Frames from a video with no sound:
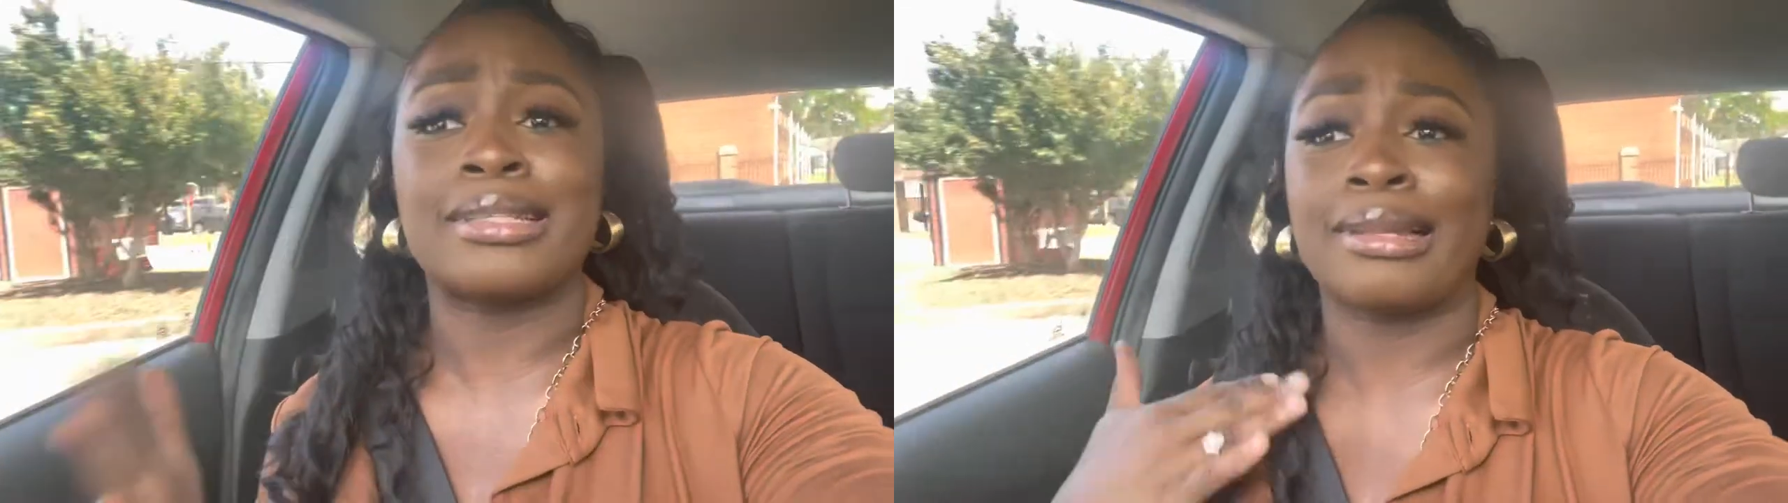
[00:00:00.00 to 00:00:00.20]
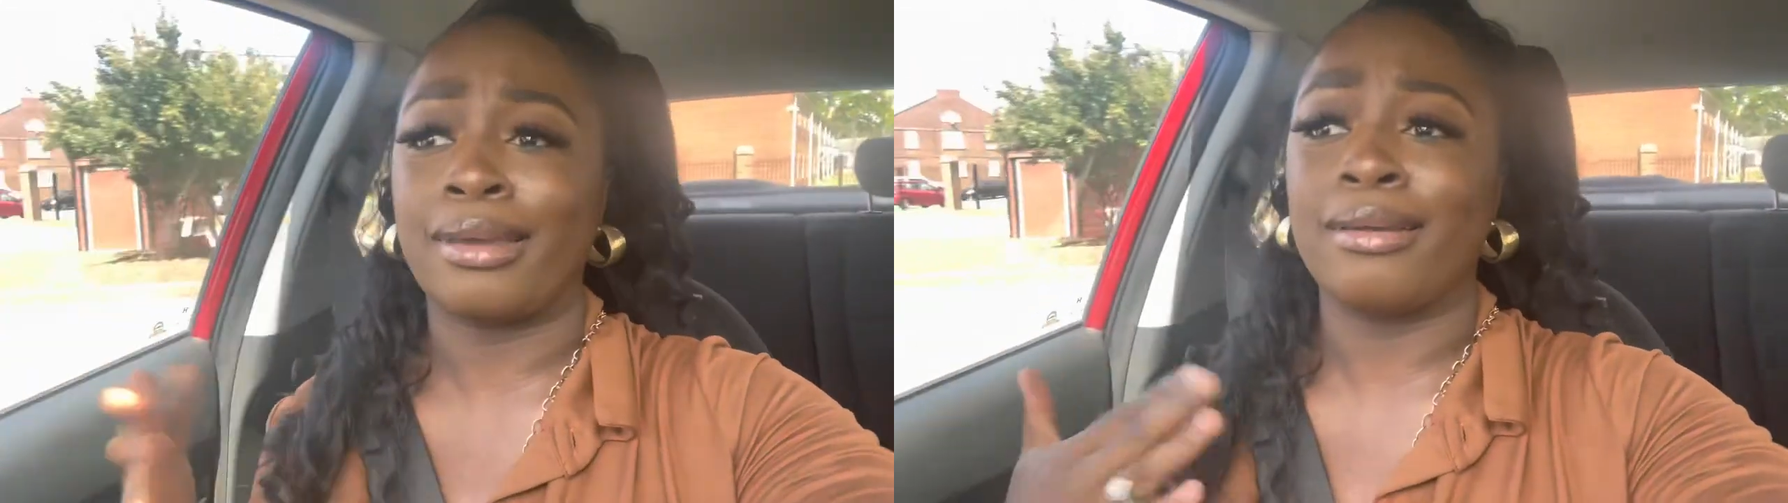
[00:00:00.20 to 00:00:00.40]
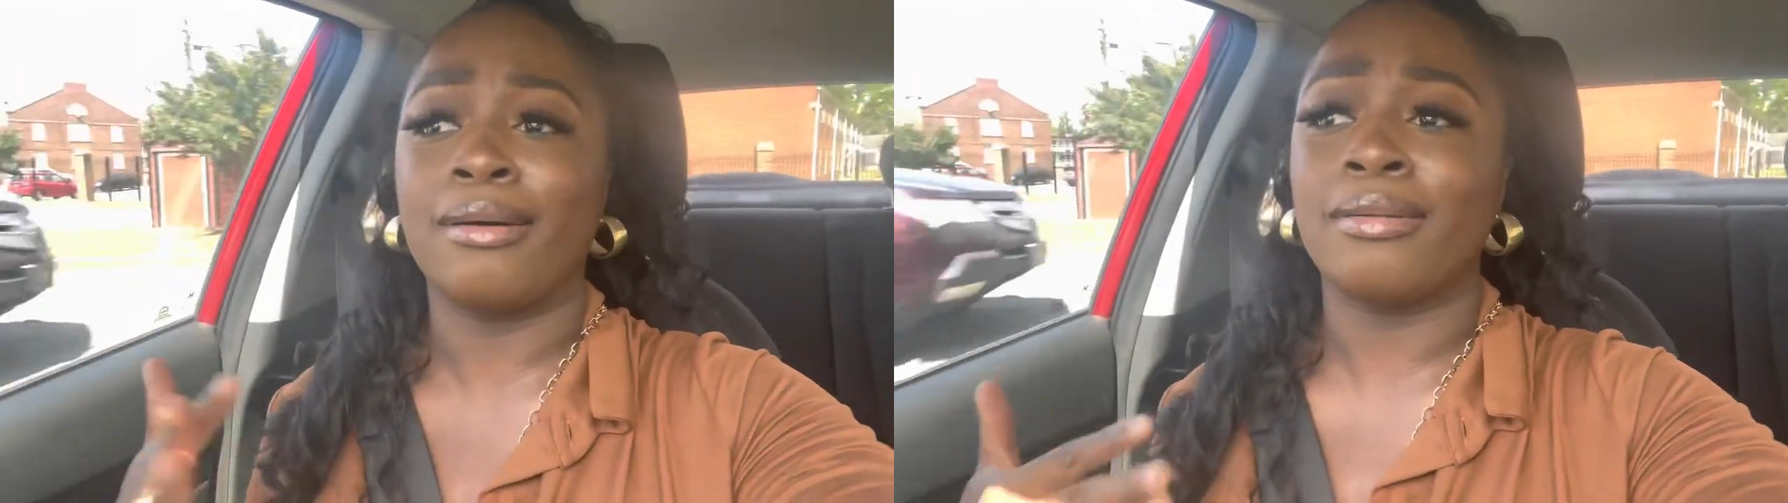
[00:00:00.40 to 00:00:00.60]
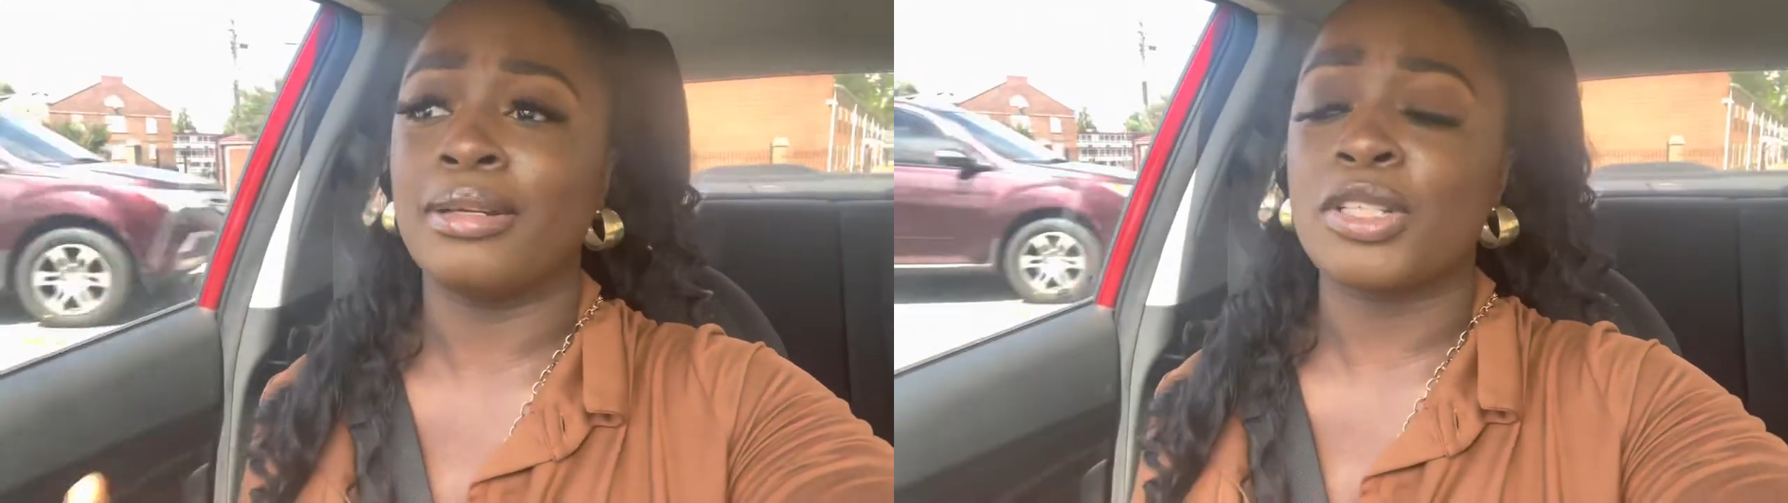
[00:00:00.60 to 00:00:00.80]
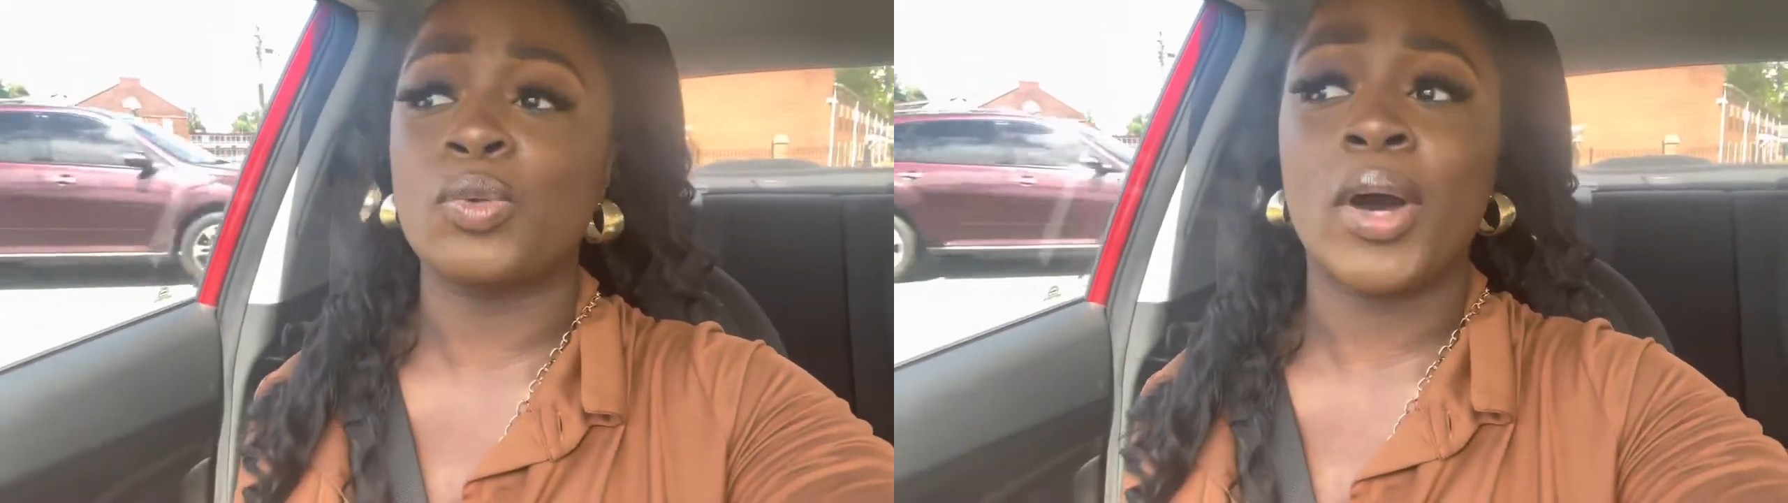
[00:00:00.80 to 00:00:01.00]
like you know a
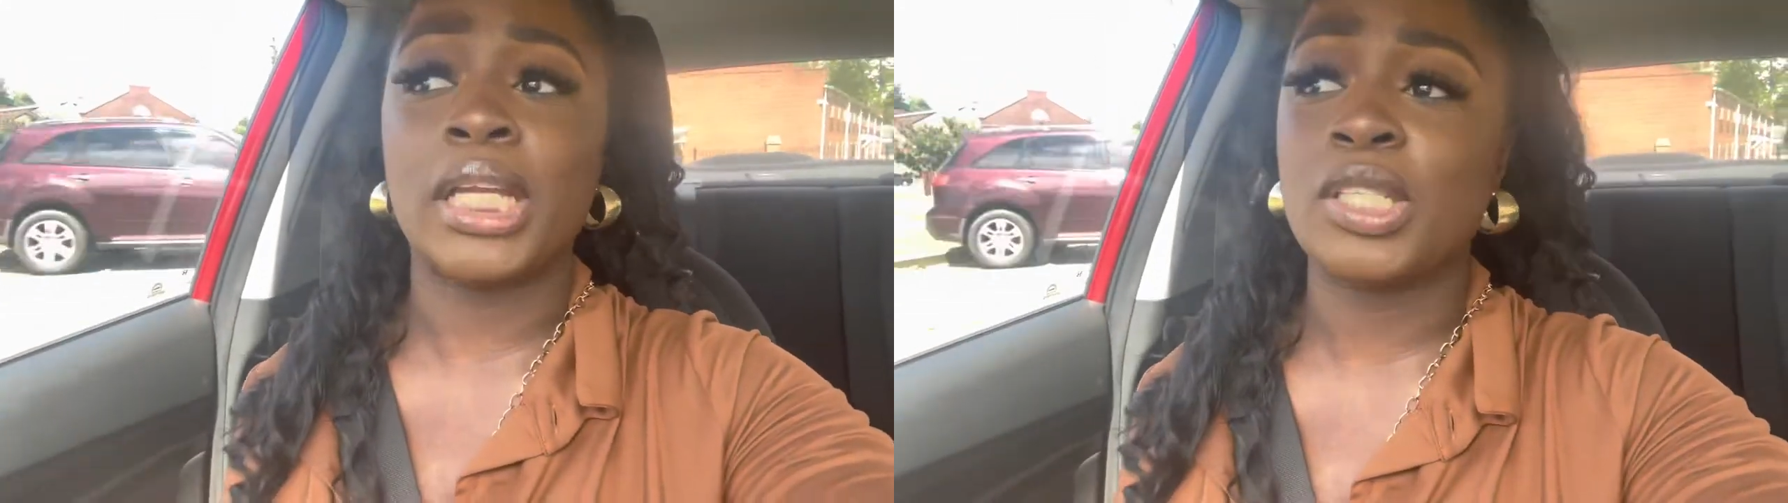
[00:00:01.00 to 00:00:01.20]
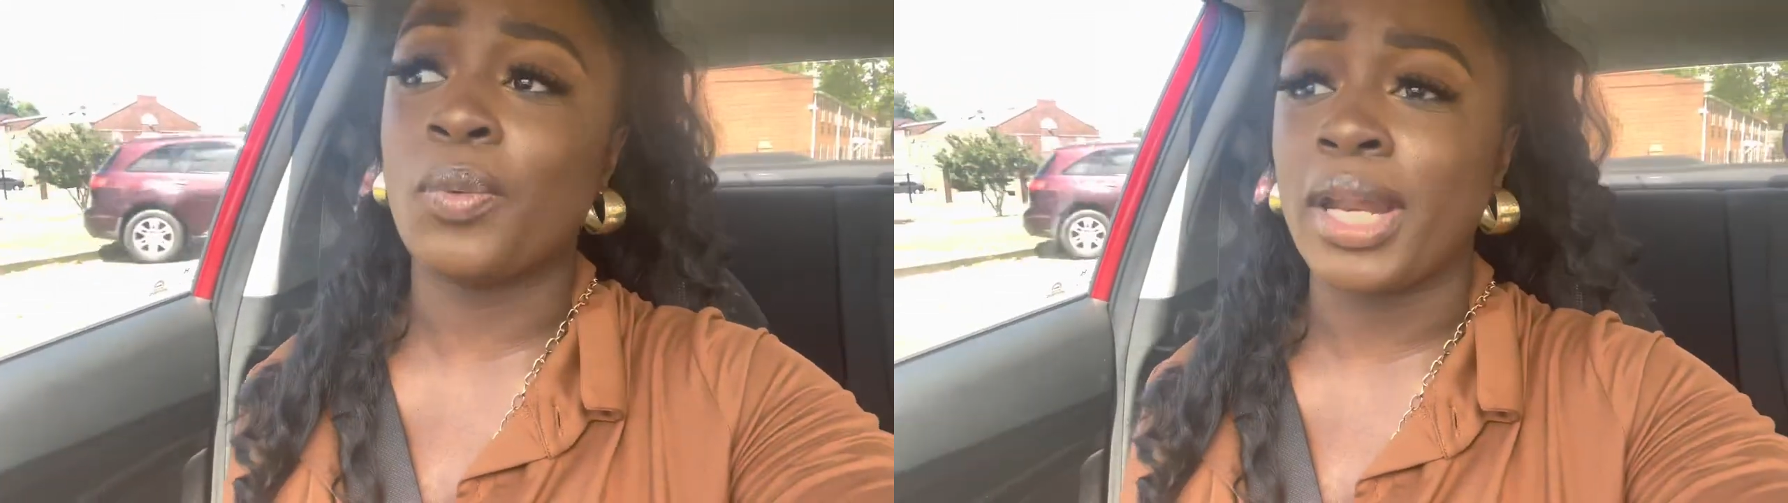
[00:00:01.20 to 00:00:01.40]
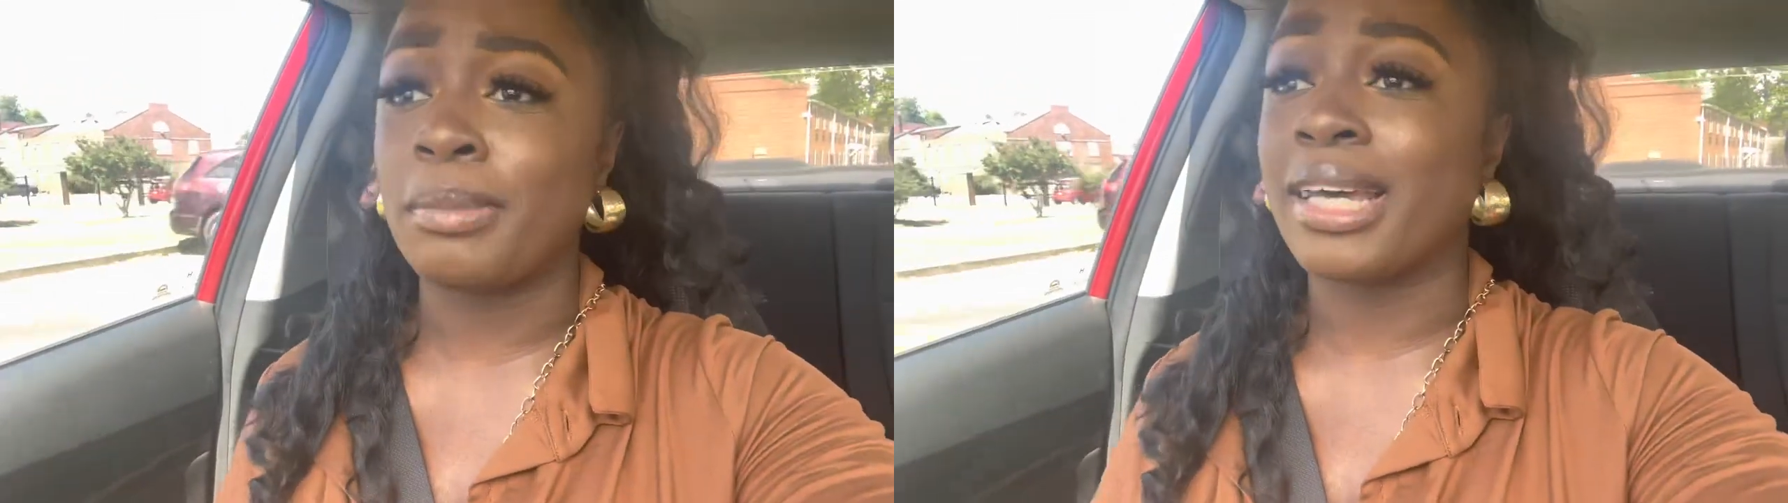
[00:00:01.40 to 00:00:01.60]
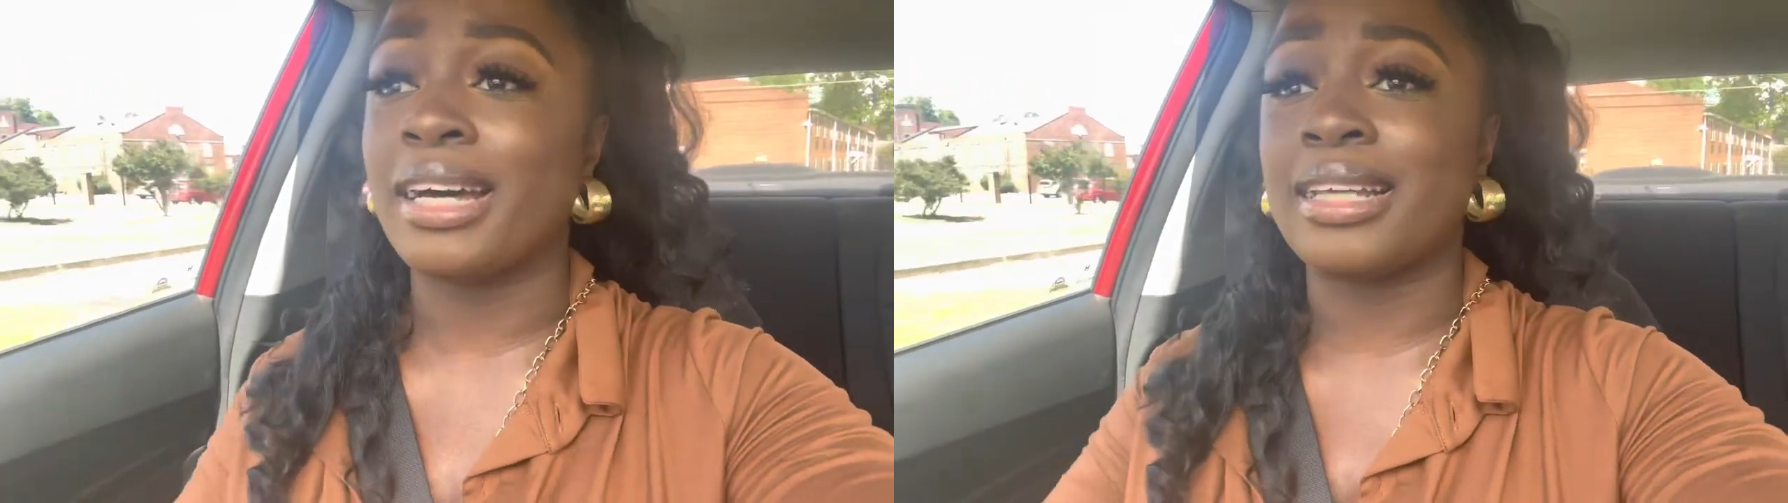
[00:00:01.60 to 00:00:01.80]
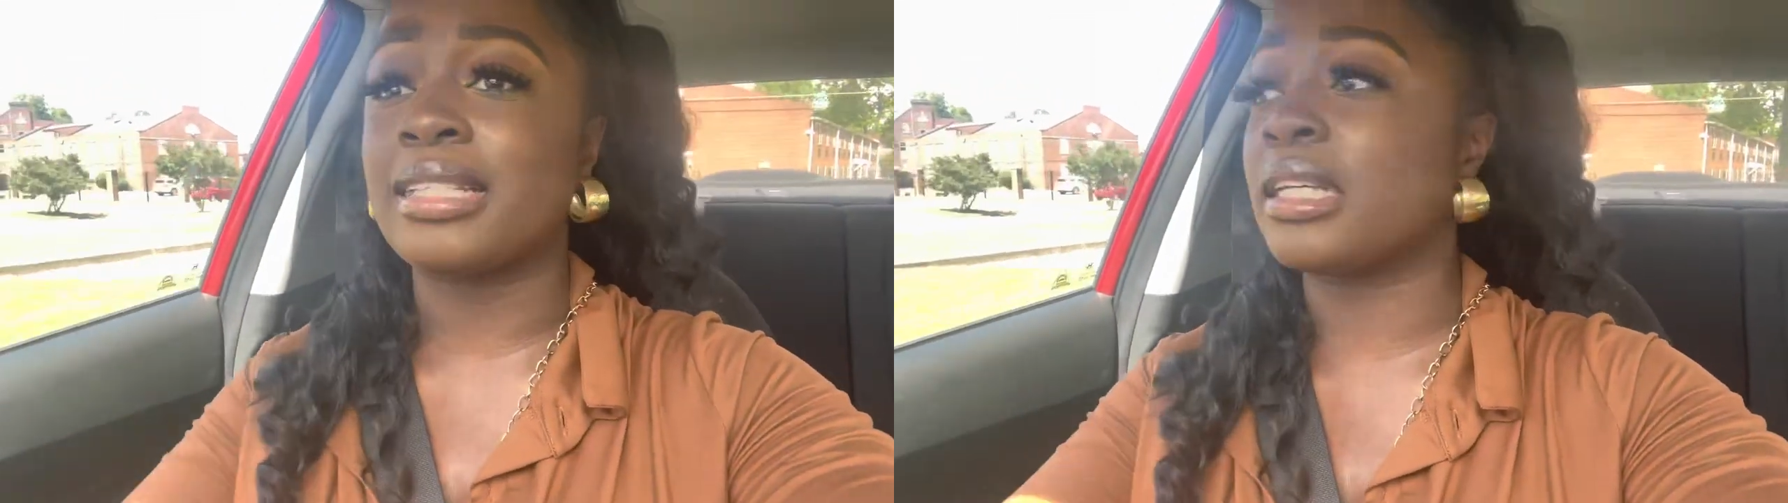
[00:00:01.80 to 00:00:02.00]
little sweaty sweaty because